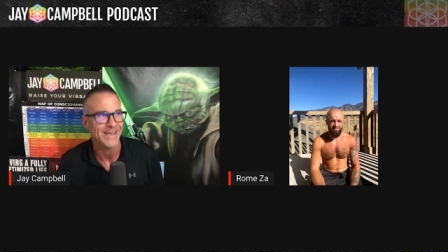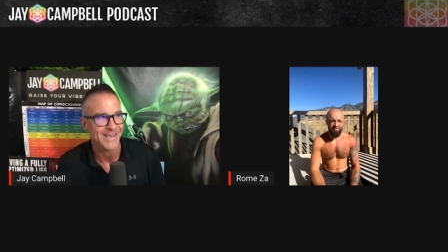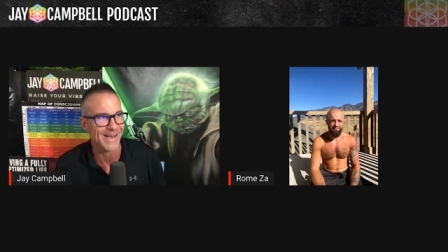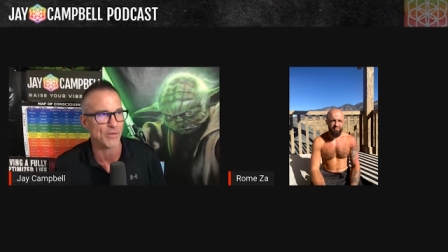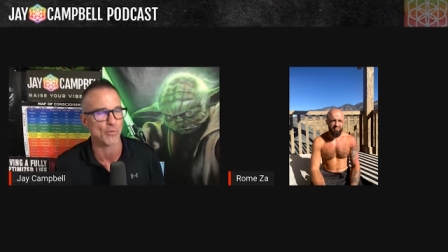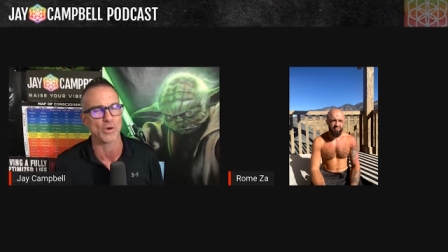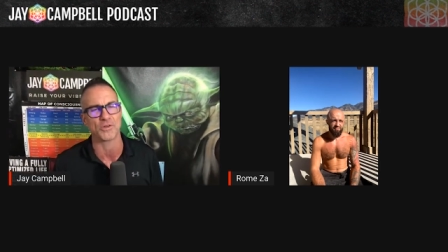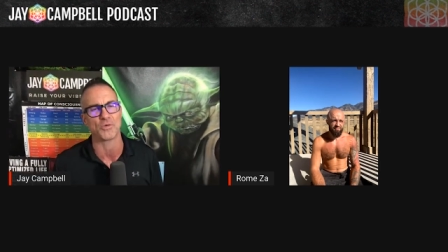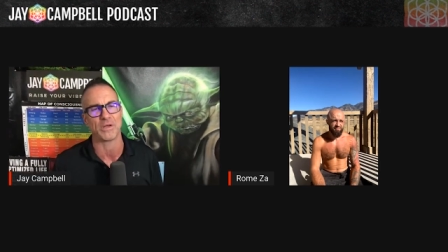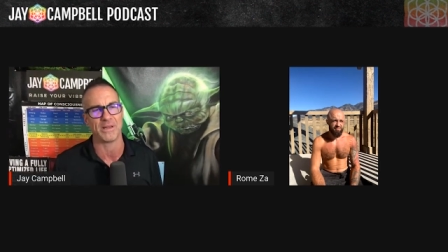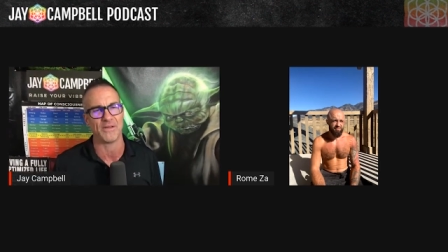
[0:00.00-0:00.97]
"Yeah, the world
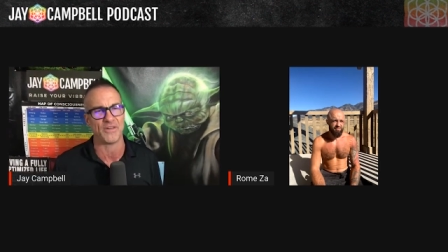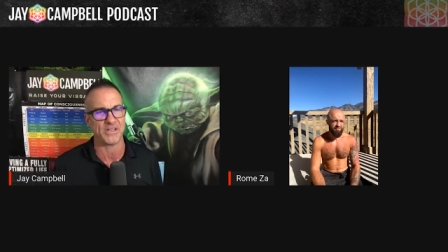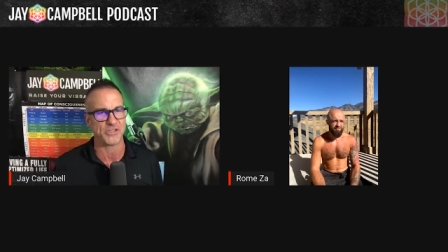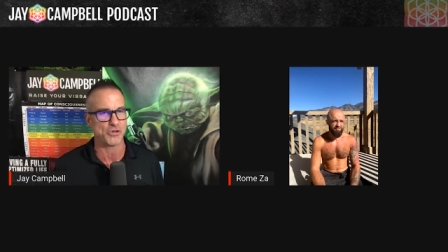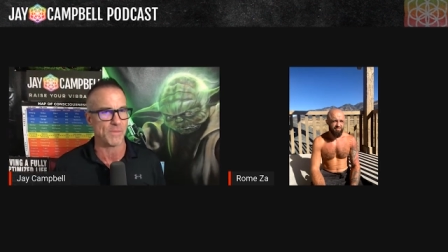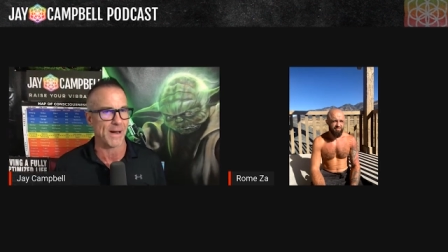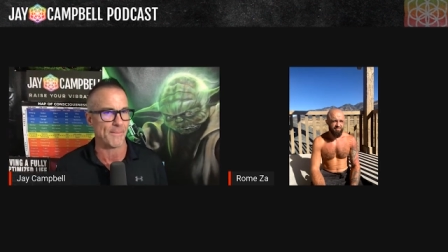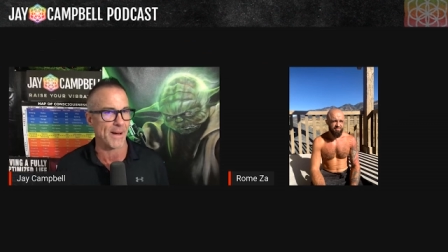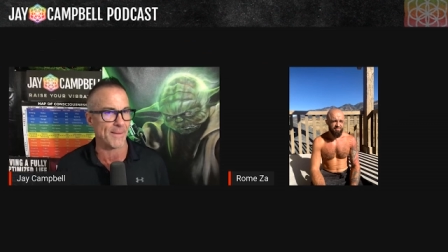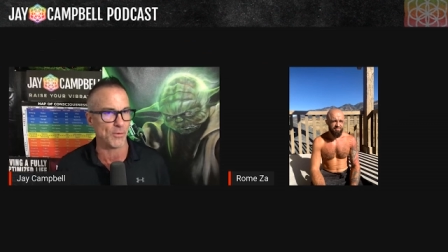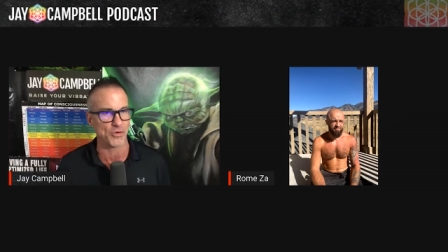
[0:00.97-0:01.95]
that we live in is you buy
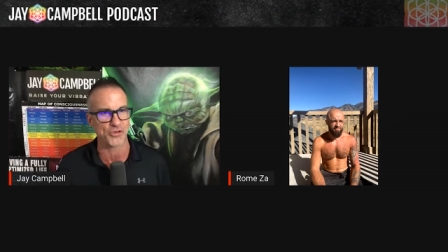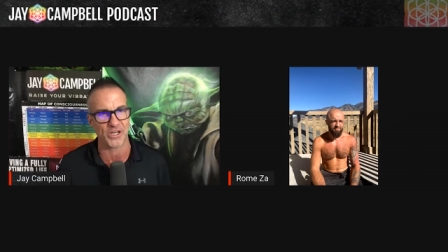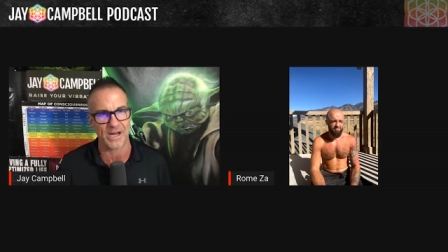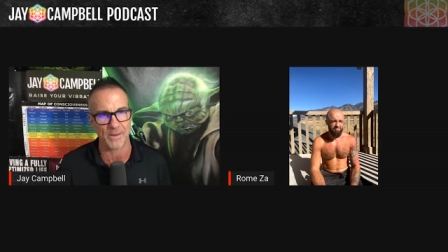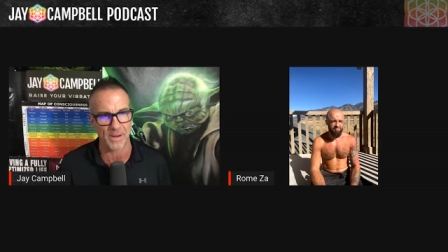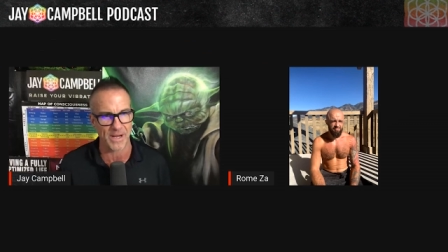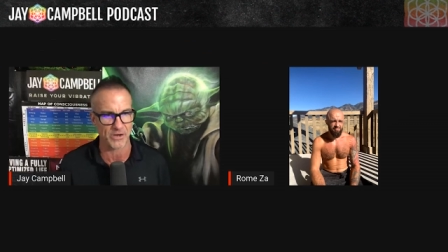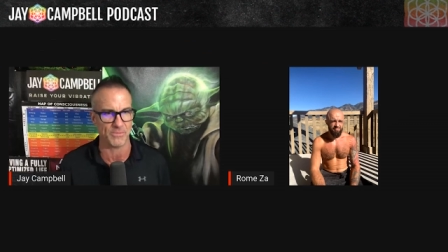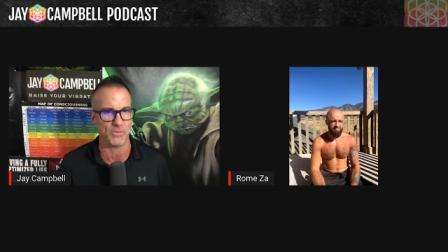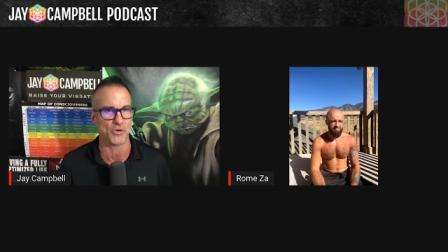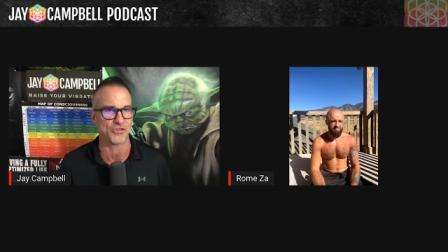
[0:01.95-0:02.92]
my bullshit, I'll buy
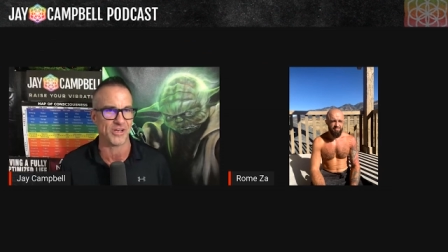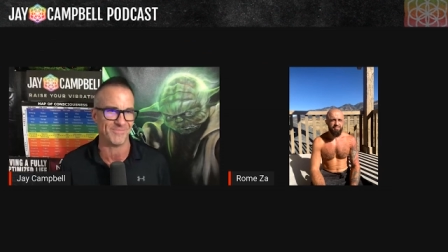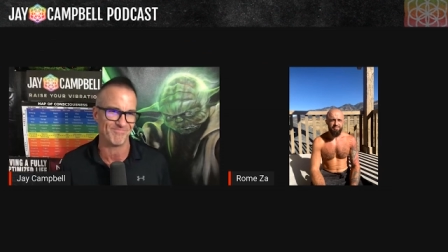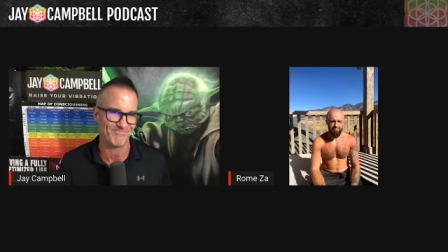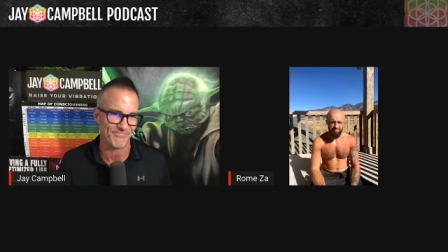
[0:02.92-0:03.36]
your bullshit.